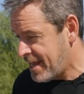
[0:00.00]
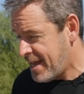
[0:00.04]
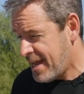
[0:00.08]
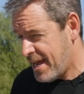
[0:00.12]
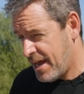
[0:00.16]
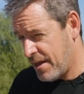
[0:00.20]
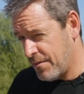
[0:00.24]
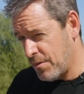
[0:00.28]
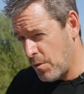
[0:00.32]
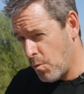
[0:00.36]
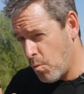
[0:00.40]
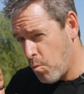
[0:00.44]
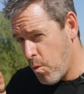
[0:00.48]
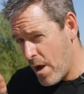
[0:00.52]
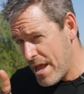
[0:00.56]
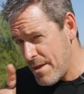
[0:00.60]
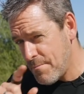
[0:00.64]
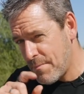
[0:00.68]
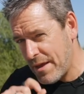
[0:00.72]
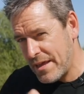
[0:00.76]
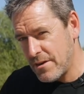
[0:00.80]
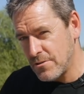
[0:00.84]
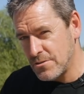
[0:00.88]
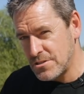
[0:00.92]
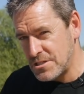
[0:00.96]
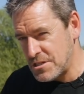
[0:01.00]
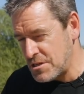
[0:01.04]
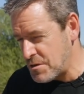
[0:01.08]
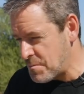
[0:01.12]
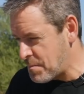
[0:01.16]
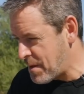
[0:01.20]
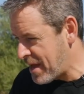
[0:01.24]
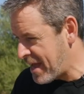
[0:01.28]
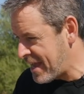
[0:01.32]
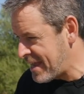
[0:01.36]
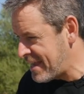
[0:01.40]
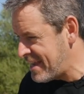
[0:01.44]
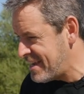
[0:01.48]
And the weight penalty you
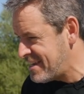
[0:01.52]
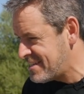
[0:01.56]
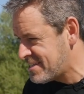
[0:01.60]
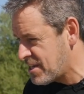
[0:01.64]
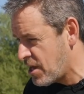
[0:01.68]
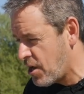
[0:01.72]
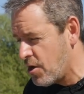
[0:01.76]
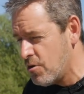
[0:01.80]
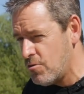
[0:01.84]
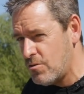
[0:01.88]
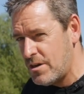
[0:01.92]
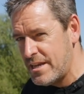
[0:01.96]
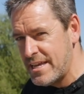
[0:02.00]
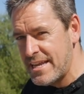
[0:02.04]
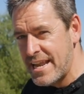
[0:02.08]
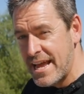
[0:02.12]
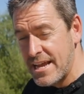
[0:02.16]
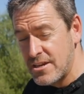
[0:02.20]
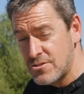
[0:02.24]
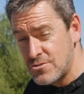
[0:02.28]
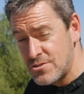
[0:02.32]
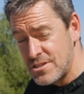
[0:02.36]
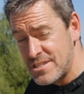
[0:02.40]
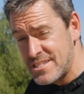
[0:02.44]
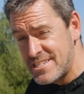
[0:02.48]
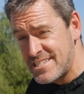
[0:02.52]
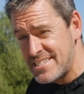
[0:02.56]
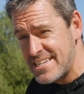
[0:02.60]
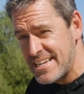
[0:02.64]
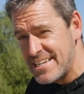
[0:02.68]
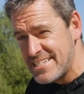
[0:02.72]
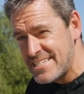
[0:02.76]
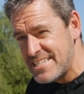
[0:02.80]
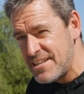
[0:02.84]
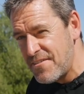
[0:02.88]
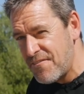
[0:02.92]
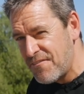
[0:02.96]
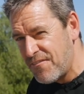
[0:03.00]
pay is only an extra
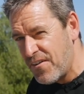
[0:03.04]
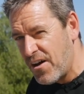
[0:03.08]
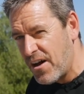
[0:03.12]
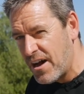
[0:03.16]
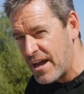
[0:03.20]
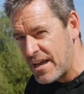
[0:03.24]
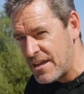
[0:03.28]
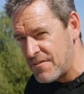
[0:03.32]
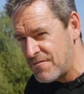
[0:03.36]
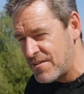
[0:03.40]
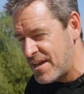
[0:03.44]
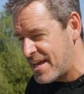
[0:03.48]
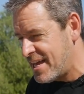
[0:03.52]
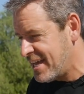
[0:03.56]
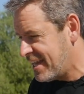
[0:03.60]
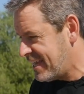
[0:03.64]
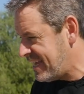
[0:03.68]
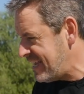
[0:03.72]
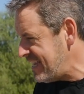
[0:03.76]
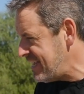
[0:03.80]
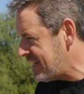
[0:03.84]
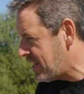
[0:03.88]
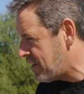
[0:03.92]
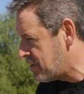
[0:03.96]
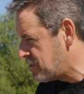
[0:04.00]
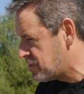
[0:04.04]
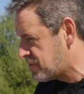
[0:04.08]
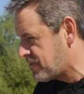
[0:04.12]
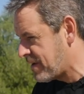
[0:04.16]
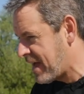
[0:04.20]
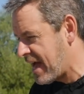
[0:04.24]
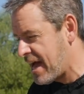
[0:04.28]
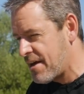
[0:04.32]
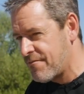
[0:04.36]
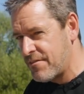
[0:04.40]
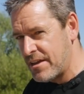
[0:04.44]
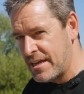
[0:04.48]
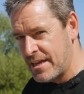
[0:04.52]
65 kilos for
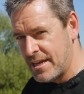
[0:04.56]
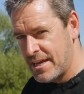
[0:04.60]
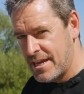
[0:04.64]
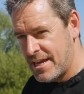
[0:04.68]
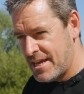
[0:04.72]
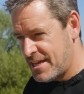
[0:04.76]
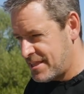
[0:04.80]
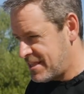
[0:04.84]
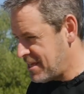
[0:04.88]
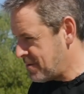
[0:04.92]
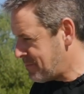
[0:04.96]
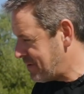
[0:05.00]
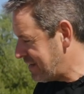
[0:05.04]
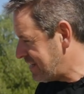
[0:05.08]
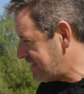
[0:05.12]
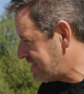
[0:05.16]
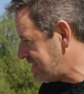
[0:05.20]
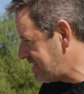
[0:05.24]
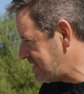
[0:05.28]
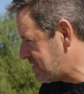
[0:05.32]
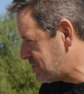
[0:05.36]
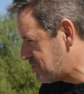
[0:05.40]
having the ability to